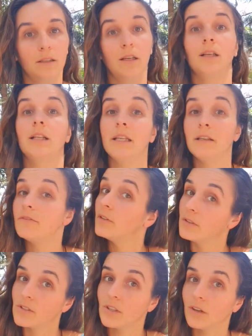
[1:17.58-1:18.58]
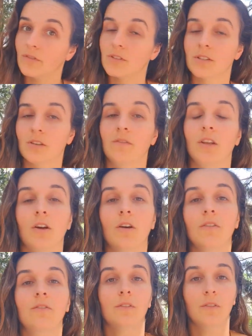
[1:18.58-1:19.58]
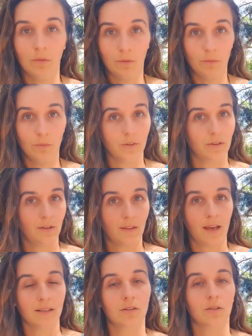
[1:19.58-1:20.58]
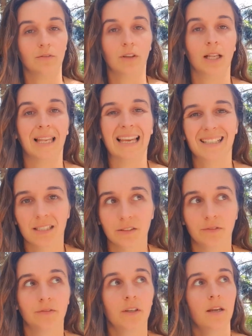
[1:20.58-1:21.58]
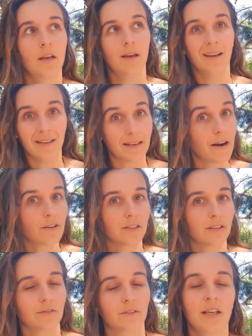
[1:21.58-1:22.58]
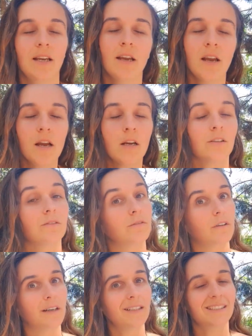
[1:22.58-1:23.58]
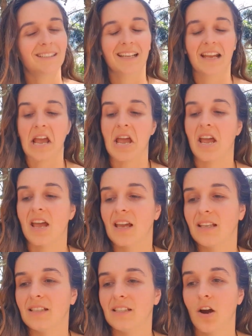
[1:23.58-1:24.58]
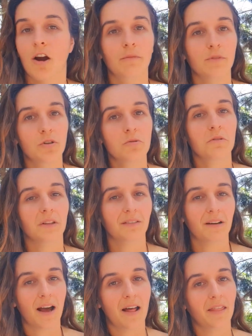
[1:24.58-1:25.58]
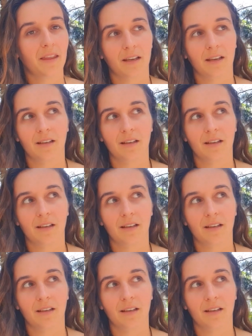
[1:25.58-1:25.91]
live on the surface of the Earth within that sort of collective narrative, right? And I'm sure there are other